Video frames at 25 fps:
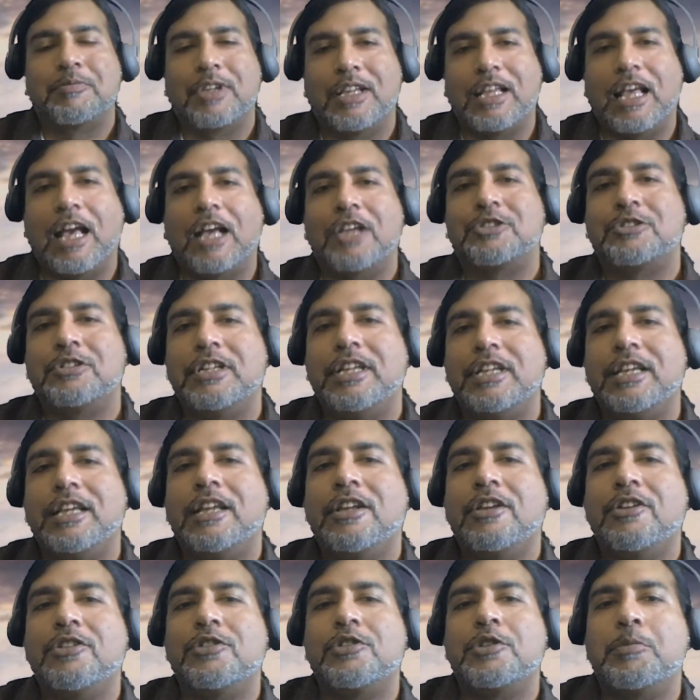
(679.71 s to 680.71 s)
Actually,
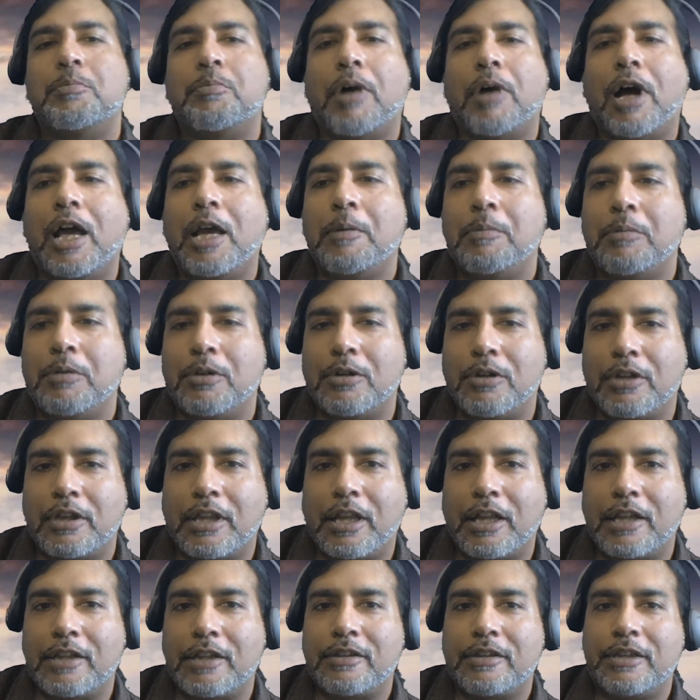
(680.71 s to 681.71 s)
it is the Bible
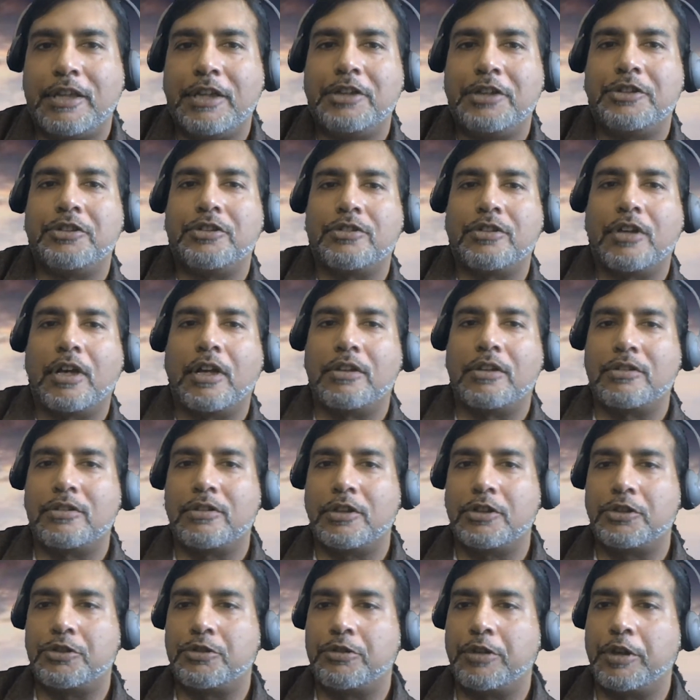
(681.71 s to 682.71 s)
that teaches us
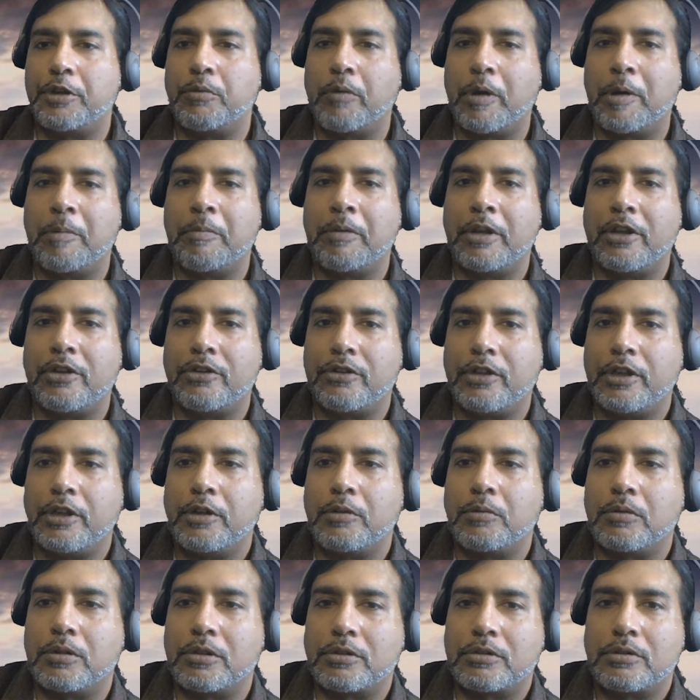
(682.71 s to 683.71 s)
to treat women as
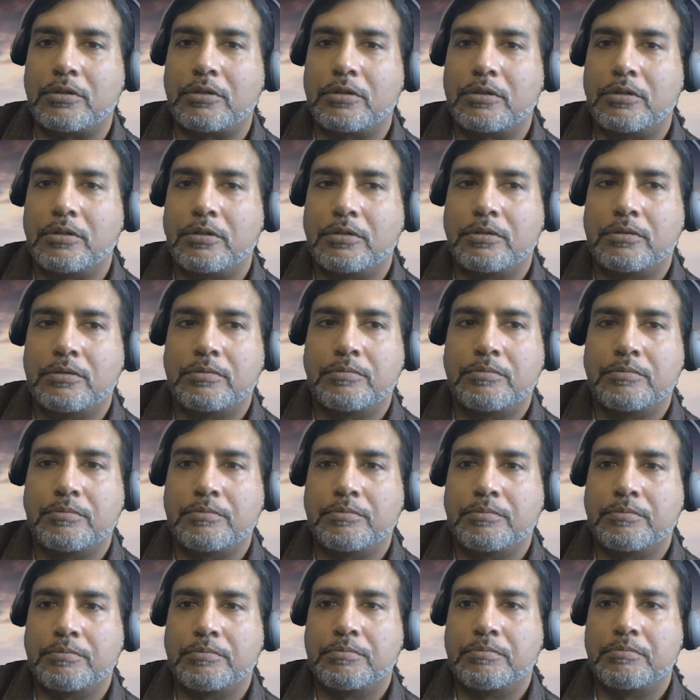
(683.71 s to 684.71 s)
equals.
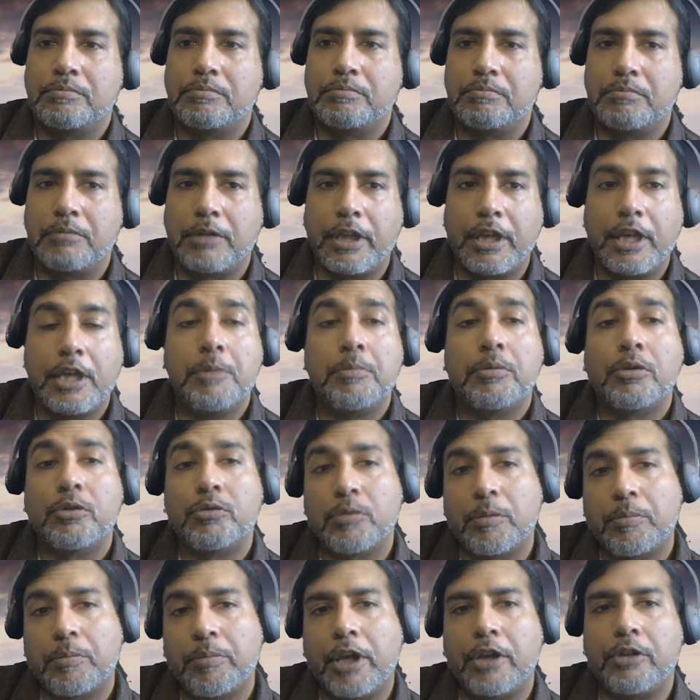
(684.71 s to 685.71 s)
The Hebrews
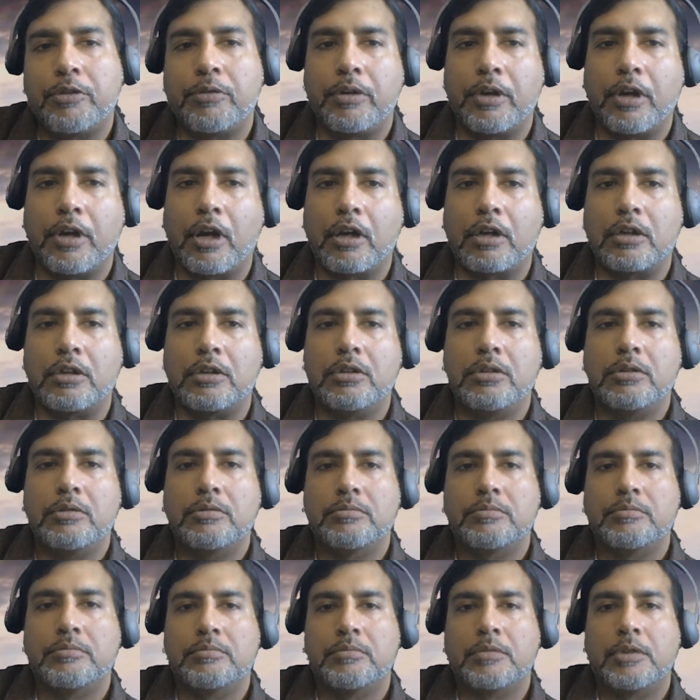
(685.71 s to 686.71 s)
were patriarchal,
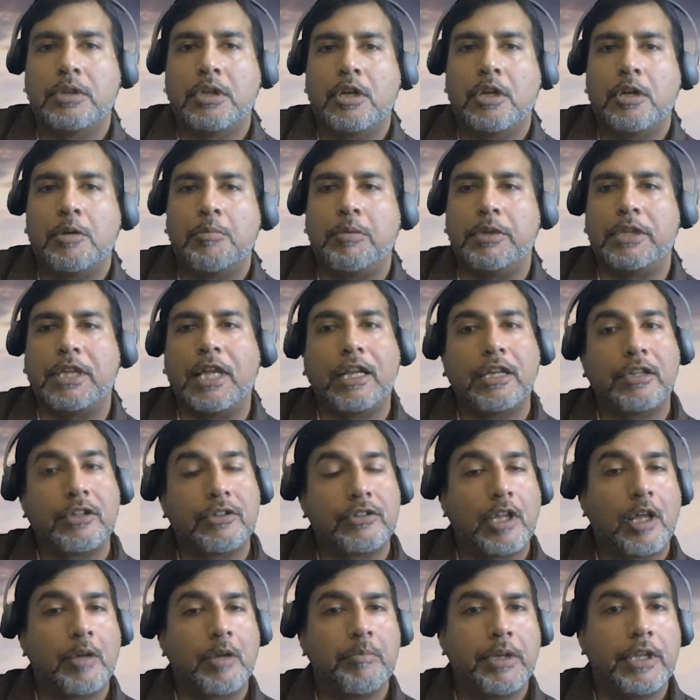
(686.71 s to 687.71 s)
but that does
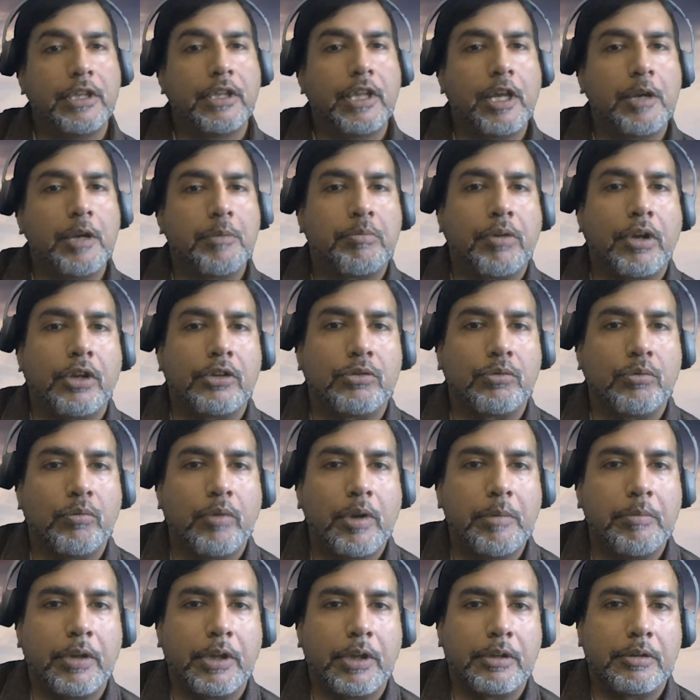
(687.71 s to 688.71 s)
not mean they oppressed
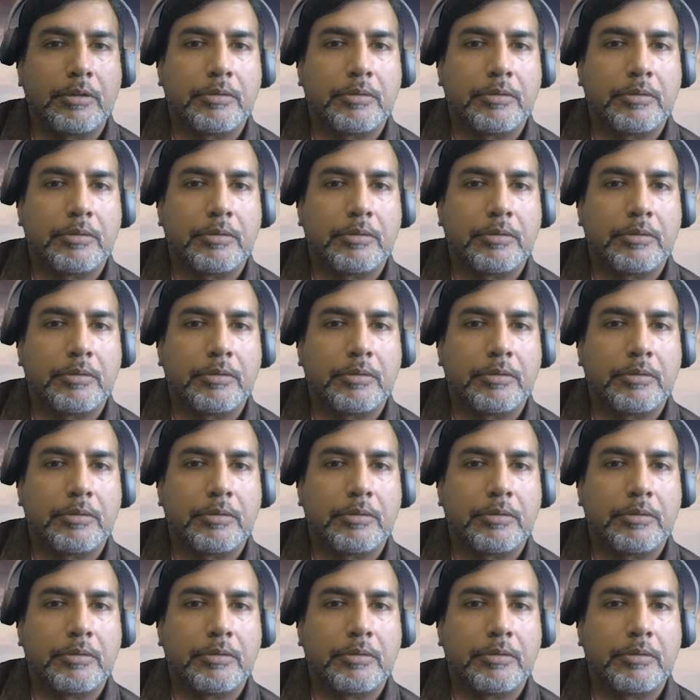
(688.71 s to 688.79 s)
women.